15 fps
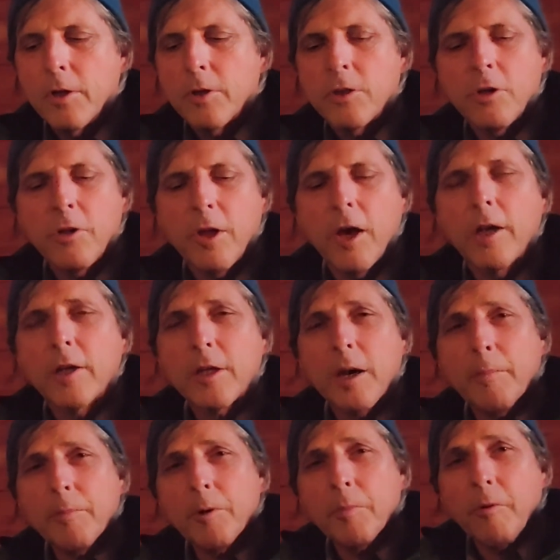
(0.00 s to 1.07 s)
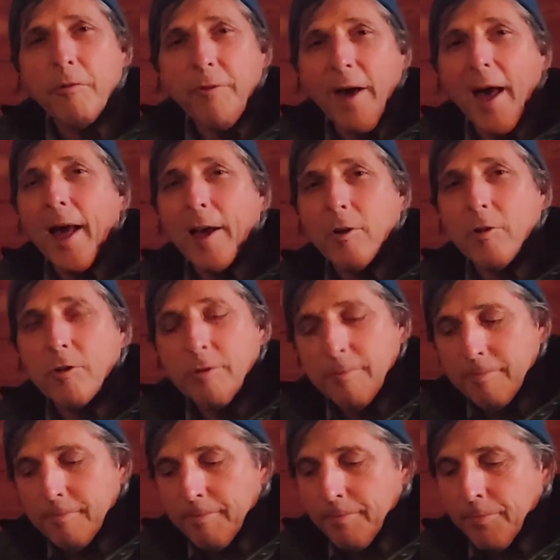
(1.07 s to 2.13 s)
to the uncomfortable
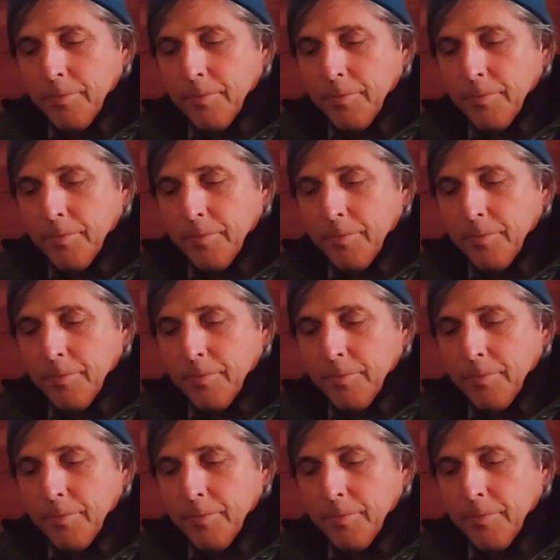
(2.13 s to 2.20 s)
facts,